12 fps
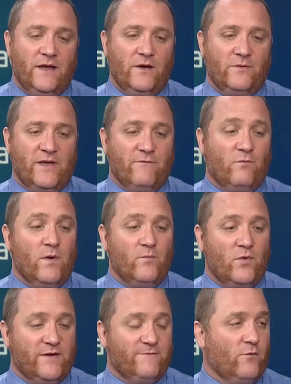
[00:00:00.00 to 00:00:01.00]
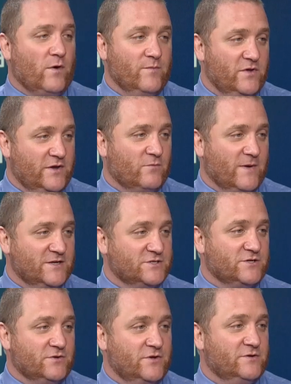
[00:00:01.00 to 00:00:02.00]
We have 1.4 million
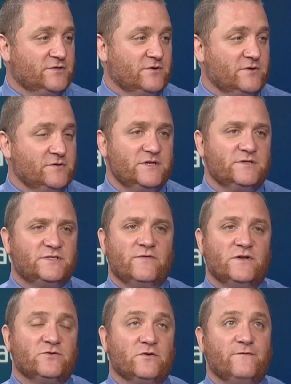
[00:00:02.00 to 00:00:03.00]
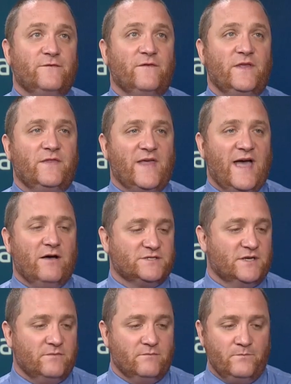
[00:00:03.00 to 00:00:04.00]
registered users,
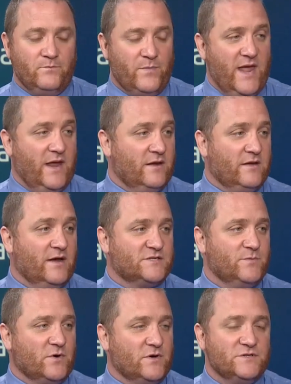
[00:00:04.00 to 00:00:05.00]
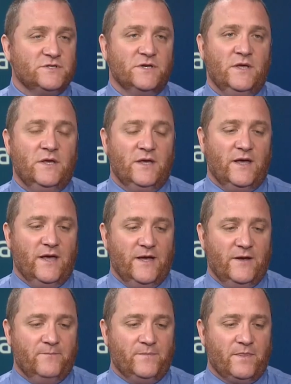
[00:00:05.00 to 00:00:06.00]
750,000 paying customers.
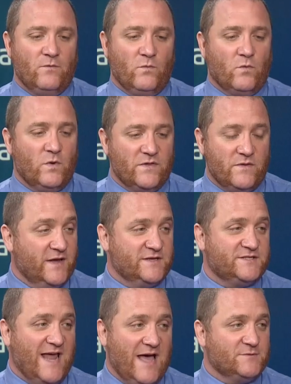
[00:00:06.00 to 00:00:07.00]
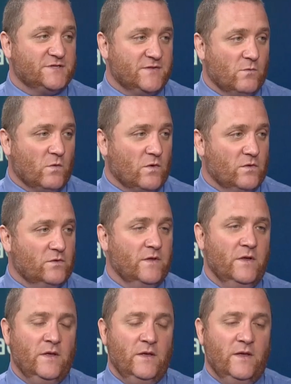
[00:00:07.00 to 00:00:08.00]
We're one of the biggest dApps in the
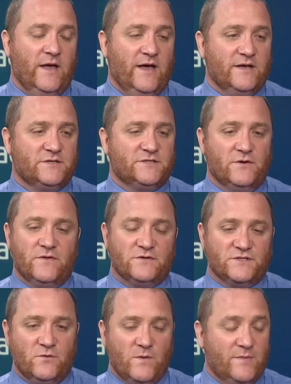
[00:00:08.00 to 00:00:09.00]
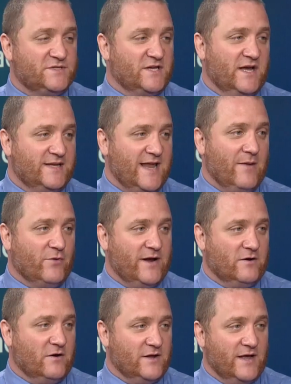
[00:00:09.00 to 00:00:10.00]
world. So there's a website,
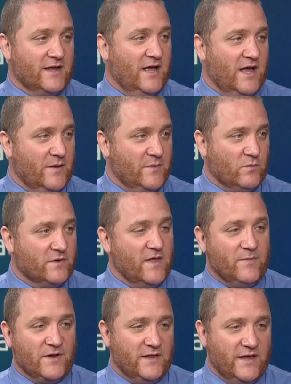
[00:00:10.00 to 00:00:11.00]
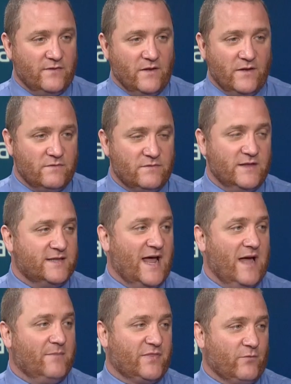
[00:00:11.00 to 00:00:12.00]
dappradar.com, and we're typically in the
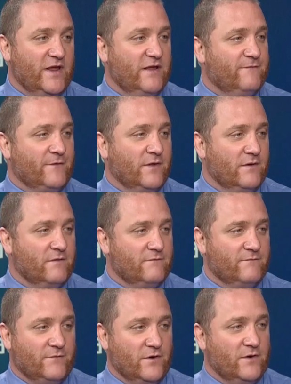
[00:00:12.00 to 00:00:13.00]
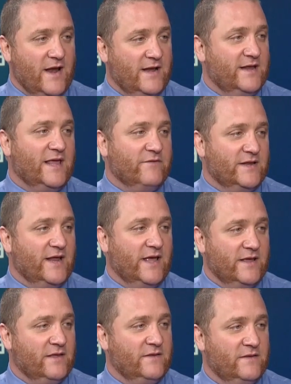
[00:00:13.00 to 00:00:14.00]
top three for any given day.